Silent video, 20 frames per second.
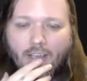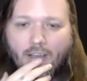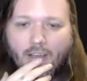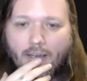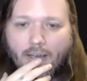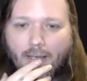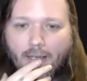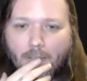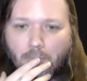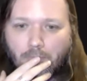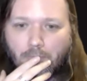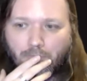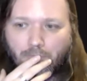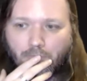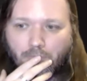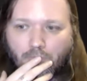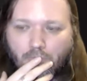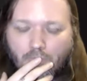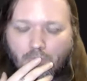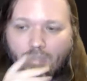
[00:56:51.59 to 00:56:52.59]

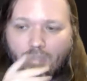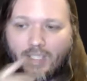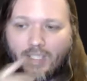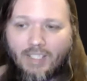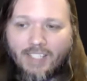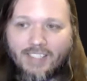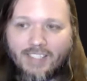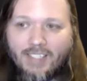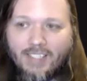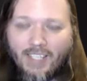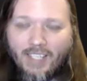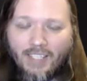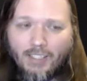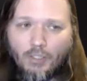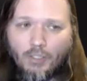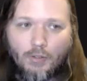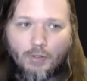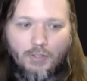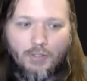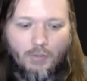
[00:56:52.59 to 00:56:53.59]
Because this kind of
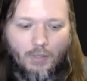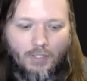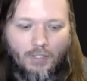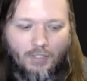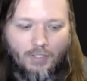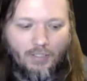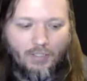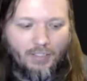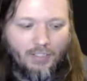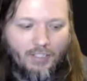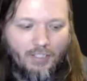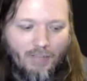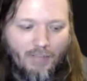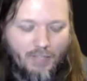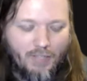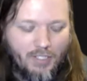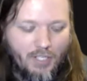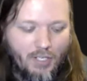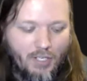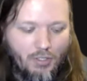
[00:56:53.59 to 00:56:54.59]
goes to our earlier
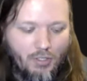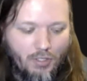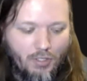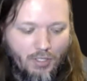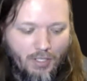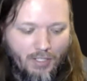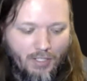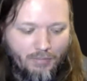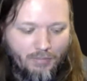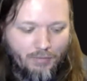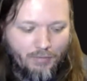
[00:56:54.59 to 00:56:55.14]
conversation of